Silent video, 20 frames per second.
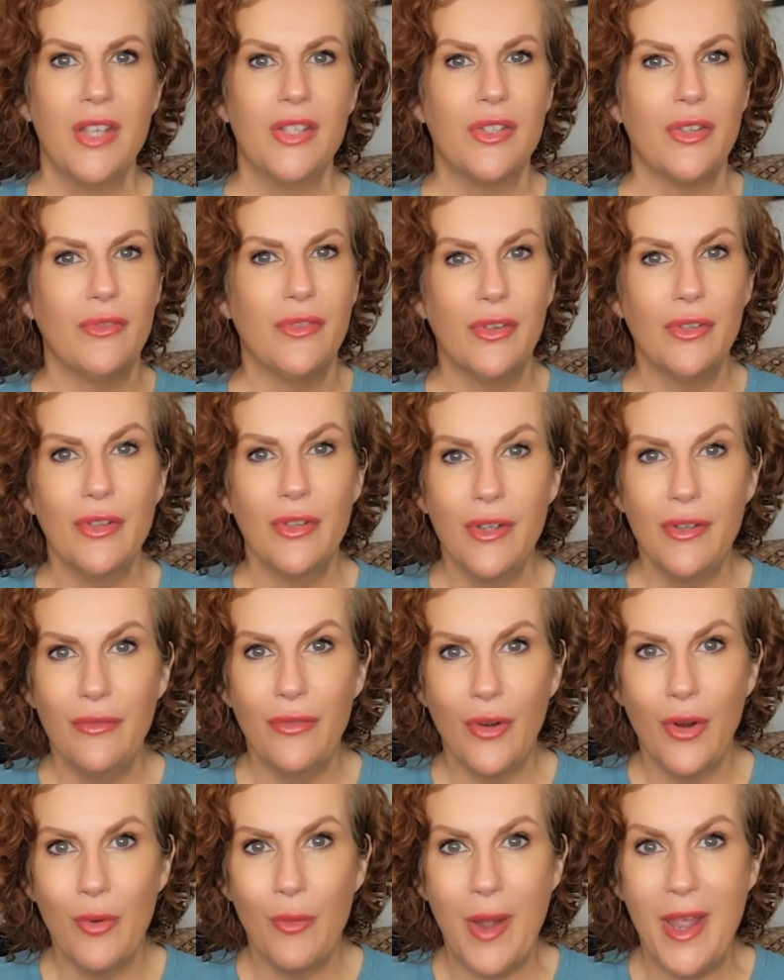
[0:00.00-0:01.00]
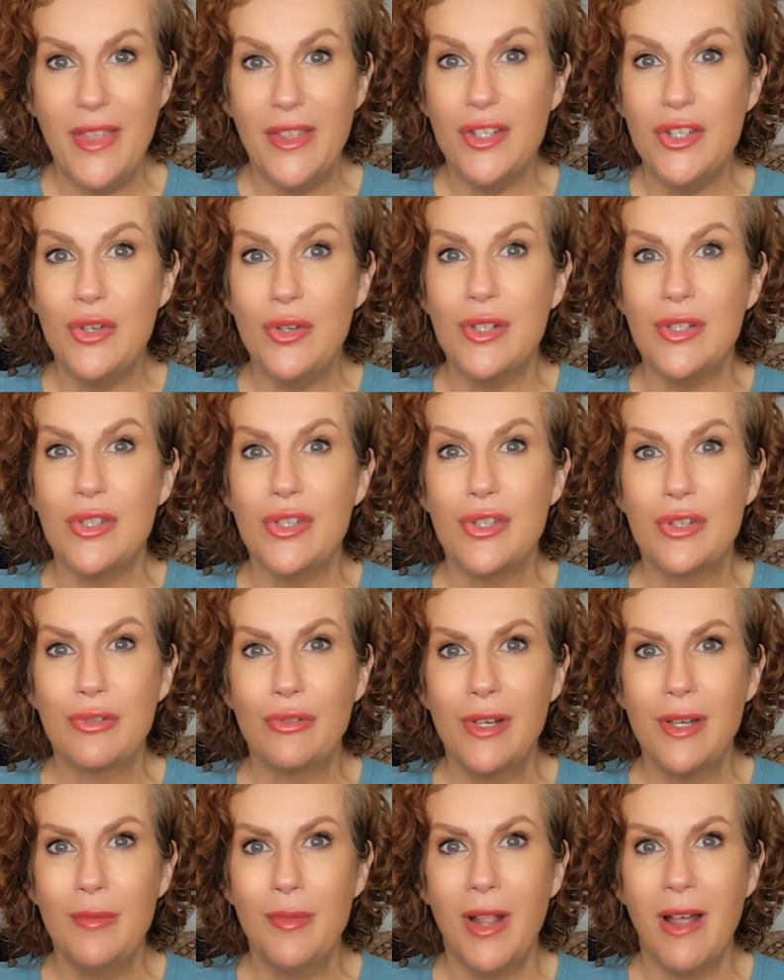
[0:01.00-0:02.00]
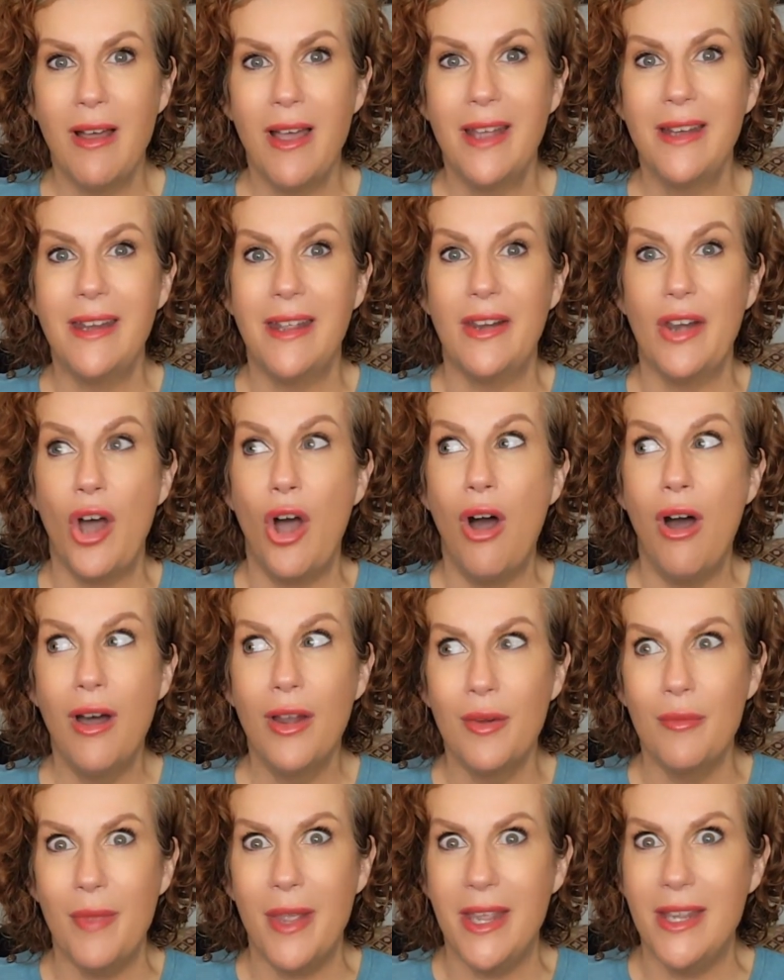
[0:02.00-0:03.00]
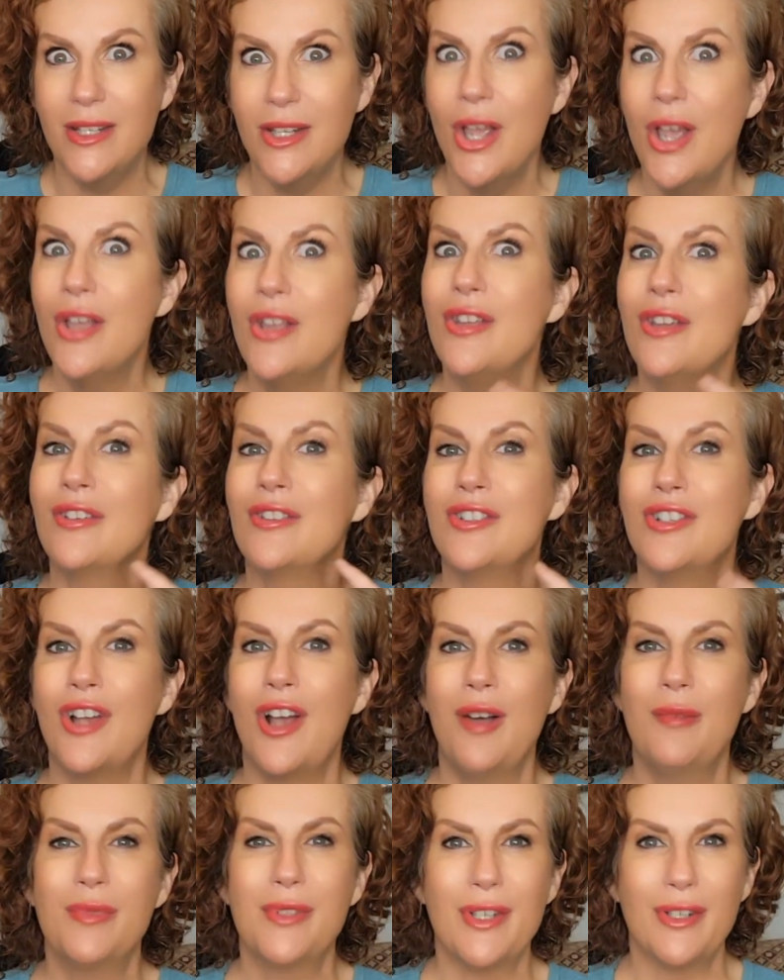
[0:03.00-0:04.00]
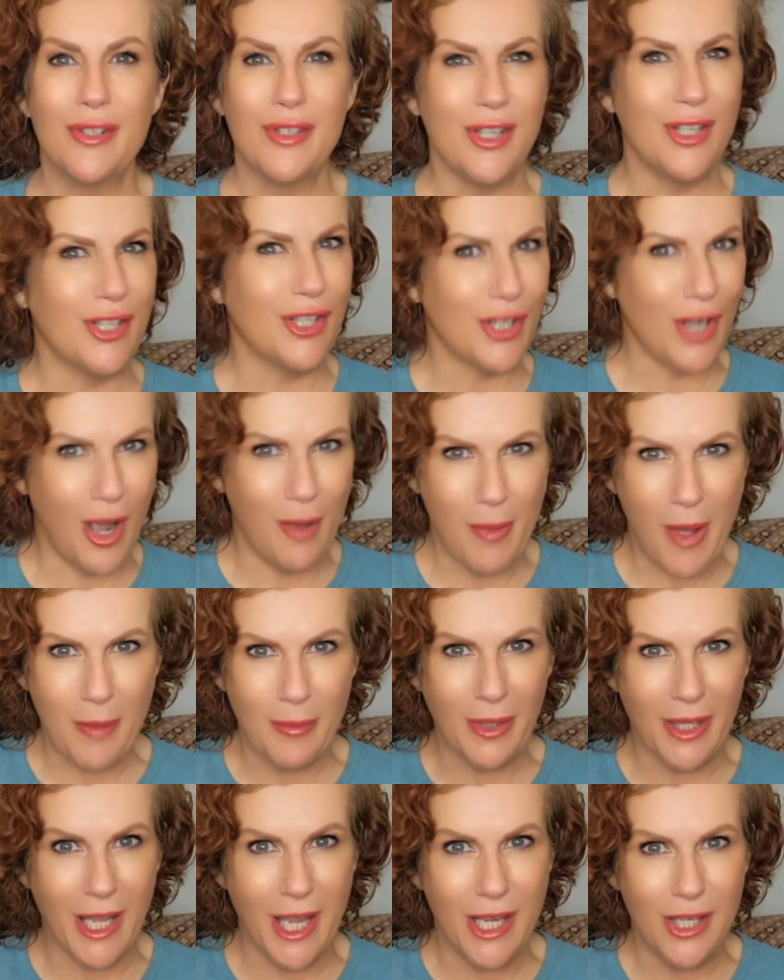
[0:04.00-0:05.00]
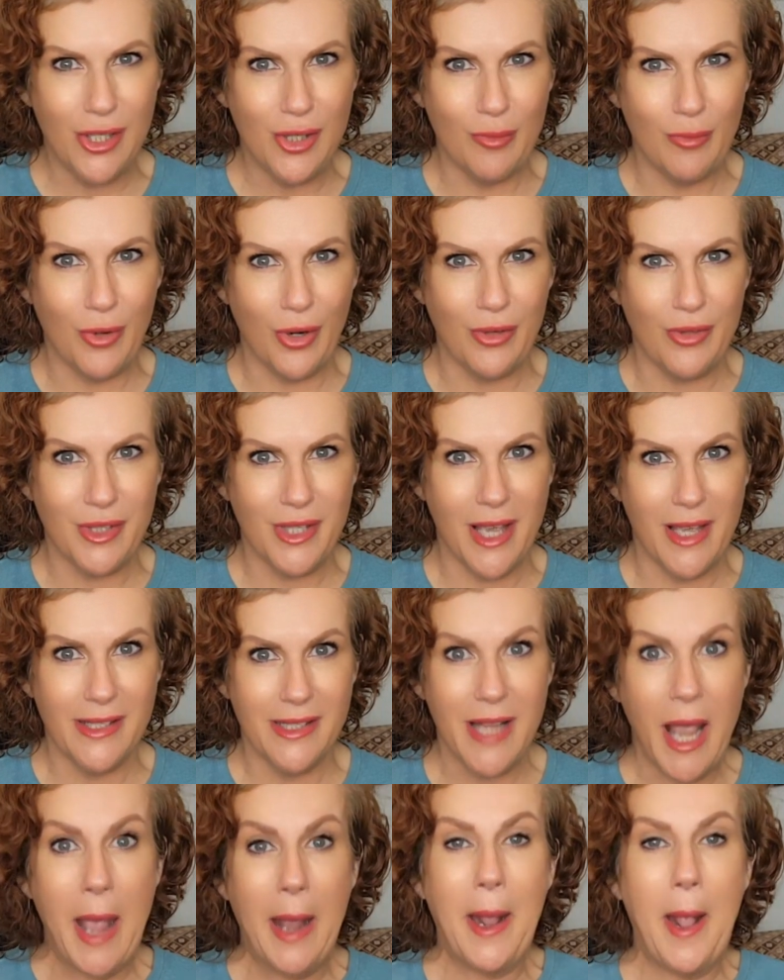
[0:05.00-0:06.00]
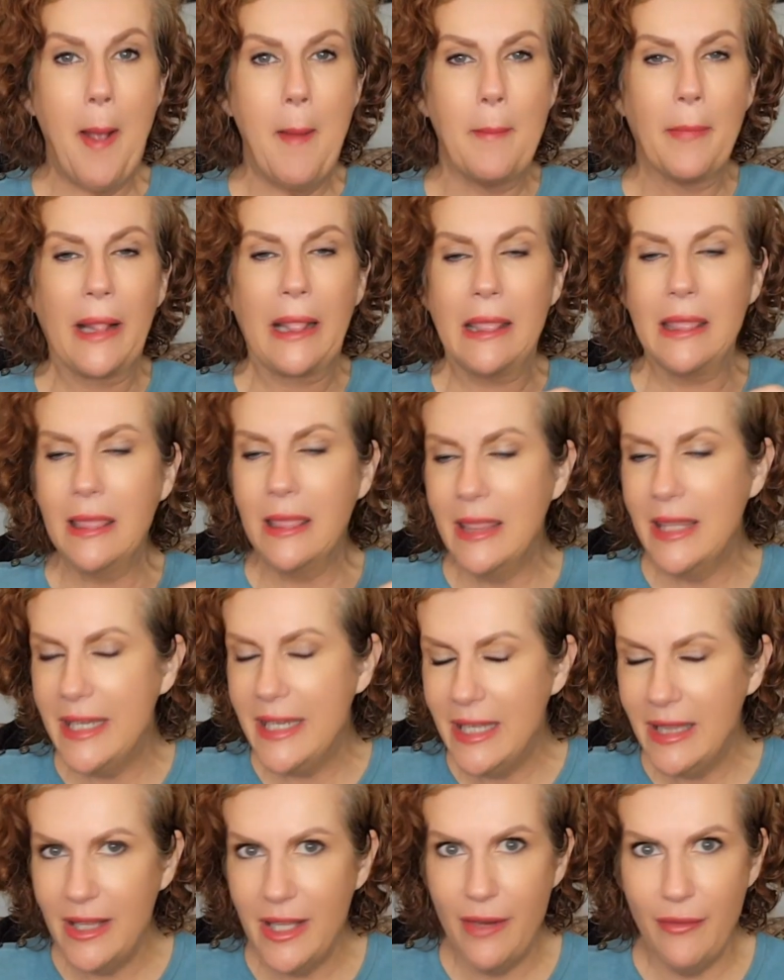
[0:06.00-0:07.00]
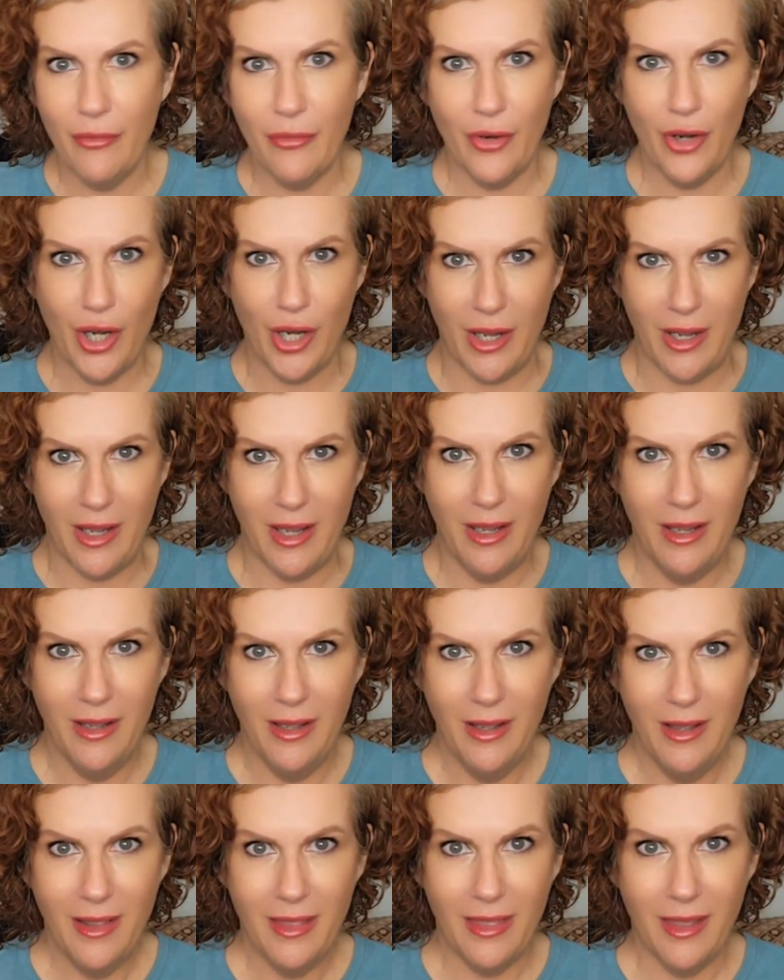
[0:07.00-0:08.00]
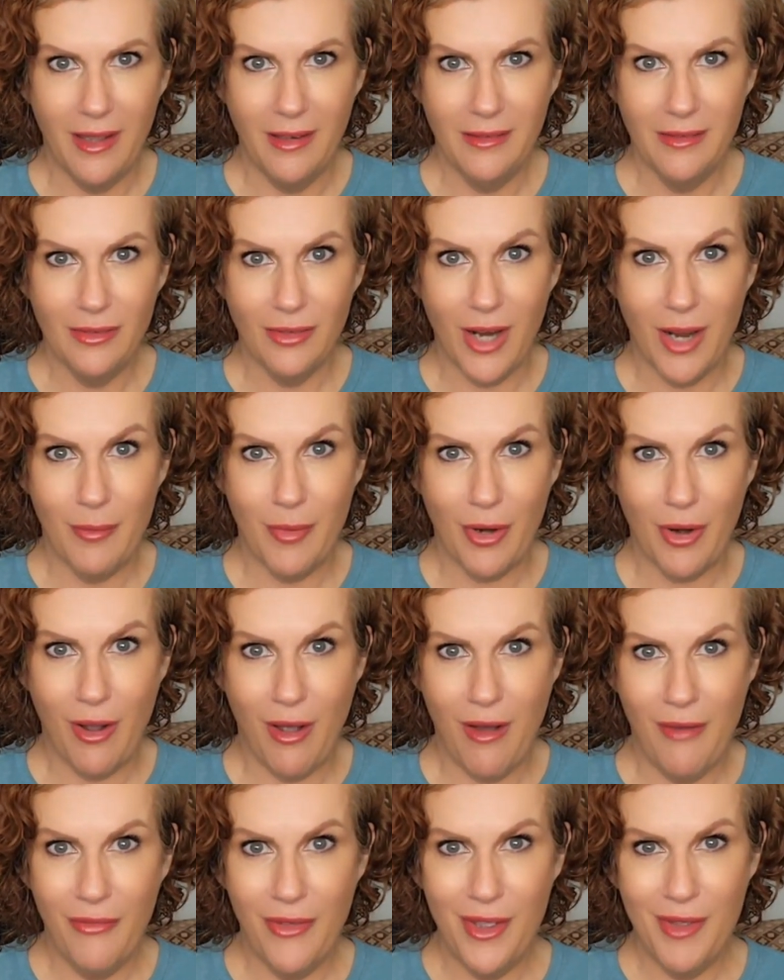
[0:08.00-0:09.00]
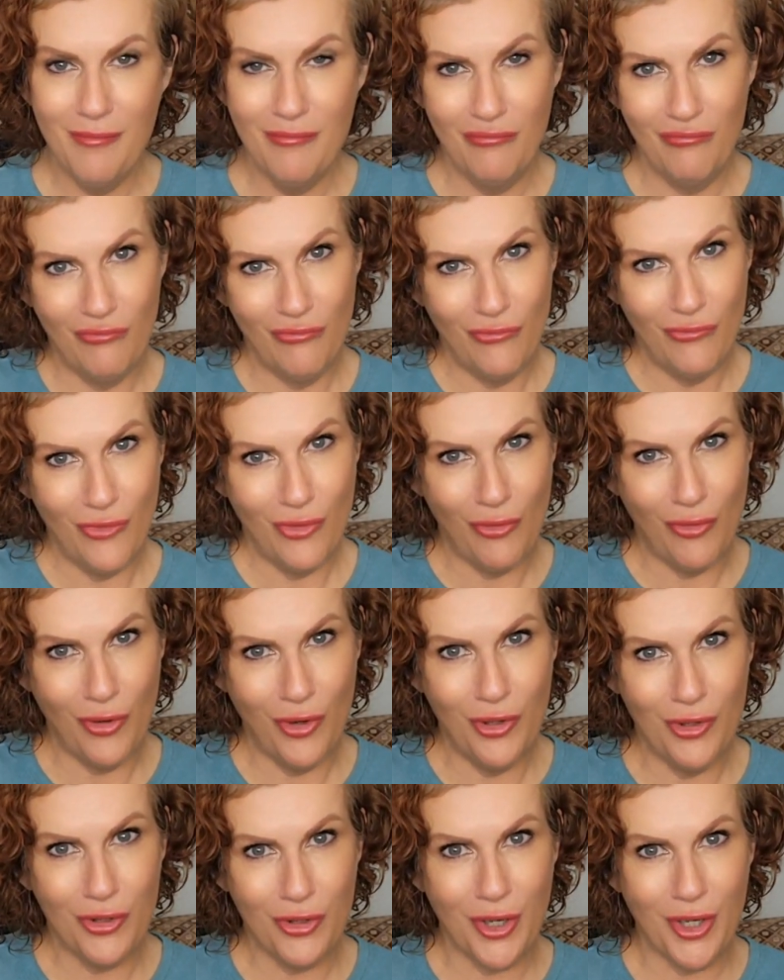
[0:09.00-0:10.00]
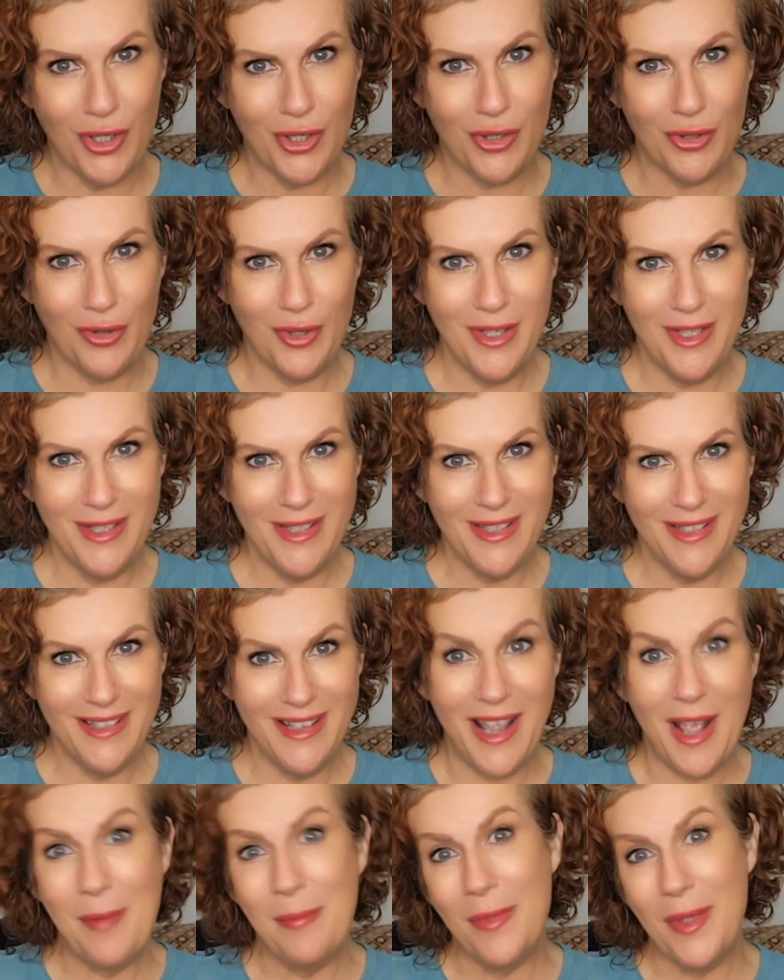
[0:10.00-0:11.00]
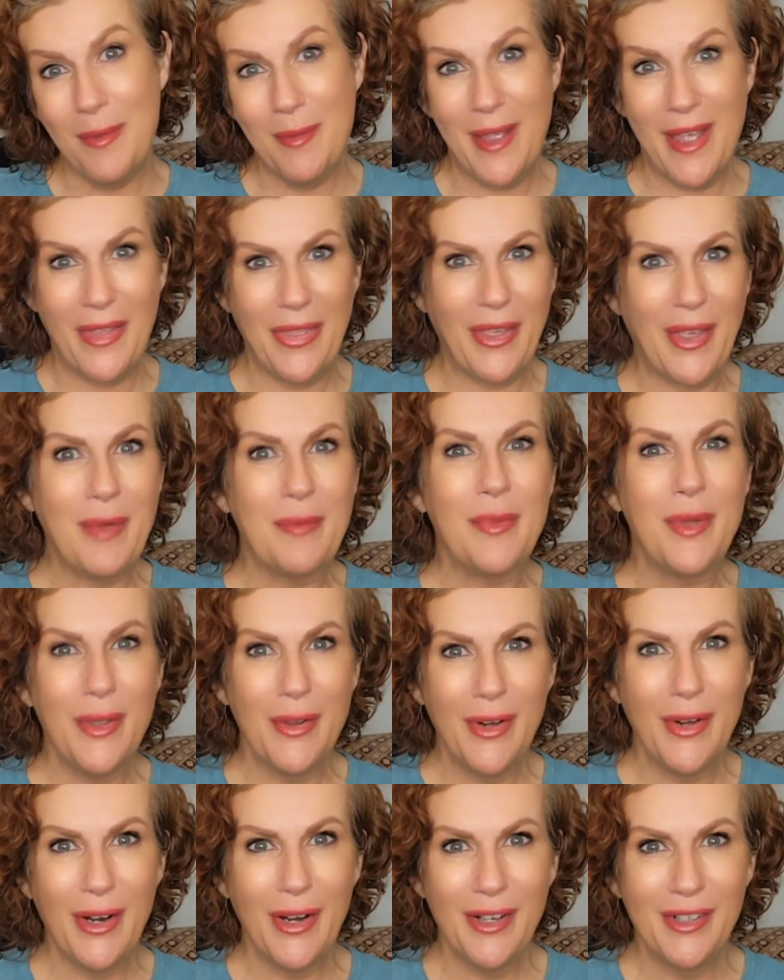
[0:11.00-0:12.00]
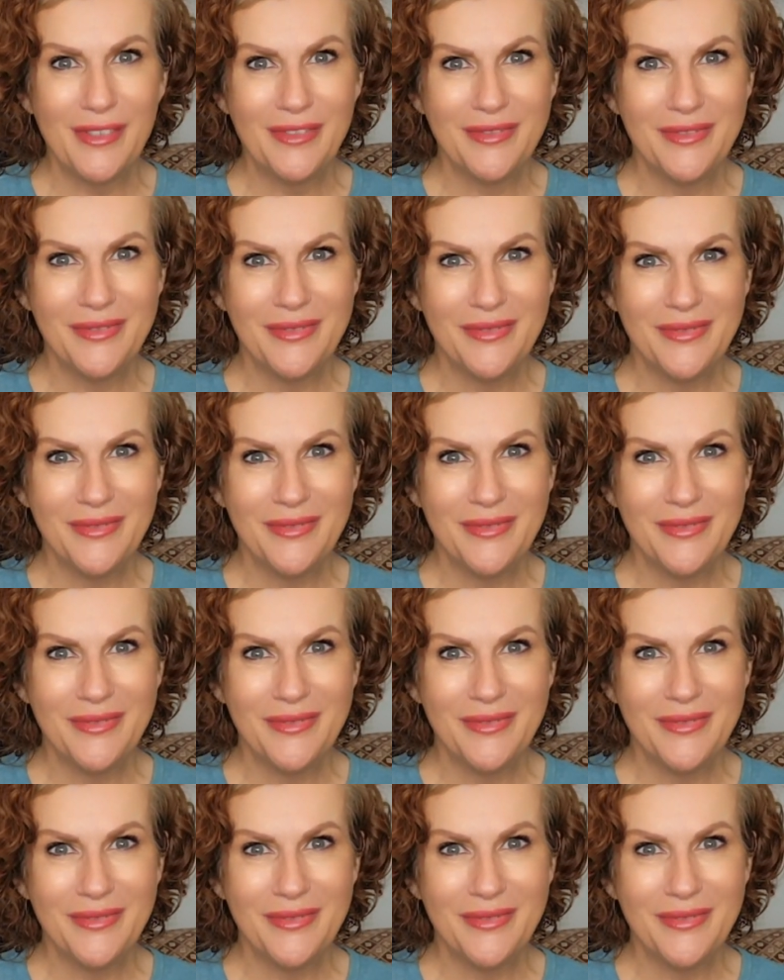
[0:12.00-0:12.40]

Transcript: So if you're looking for a way that you can streamline and automate your job search and job application process completely free, then grab your coffee or your drink of choice and meet me at the computer.